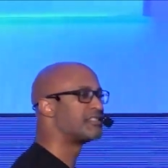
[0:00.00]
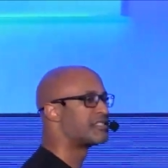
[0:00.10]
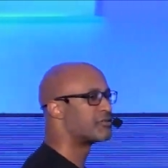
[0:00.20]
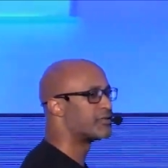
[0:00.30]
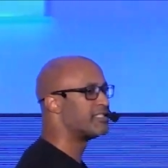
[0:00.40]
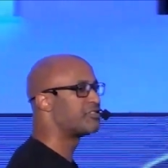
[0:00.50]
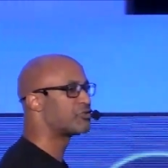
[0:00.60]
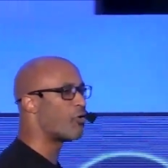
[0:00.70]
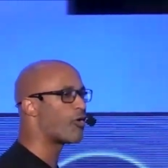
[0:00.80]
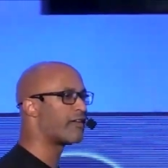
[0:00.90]
series,
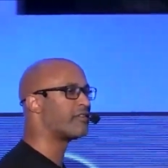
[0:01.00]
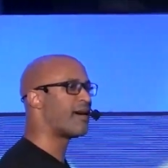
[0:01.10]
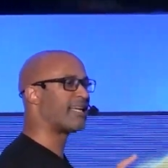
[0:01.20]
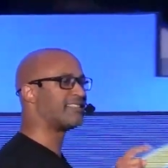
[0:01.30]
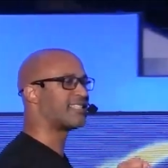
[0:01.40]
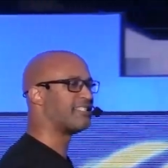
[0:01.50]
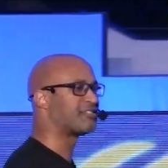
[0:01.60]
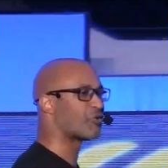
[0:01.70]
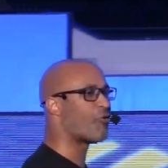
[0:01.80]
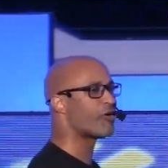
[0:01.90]
SOAR. Everybody say
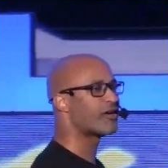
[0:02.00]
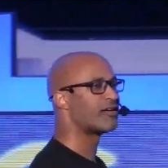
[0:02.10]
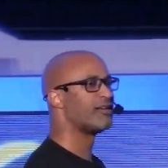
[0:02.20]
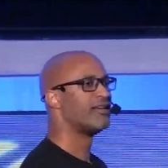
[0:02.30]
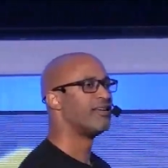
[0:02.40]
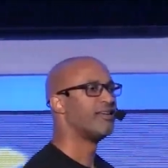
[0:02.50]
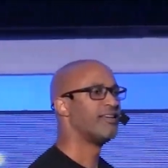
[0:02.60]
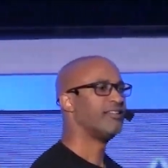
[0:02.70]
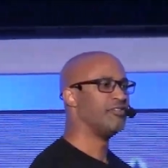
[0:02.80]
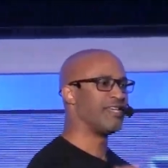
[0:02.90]
SOAR.
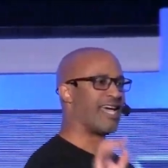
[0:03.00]
Do your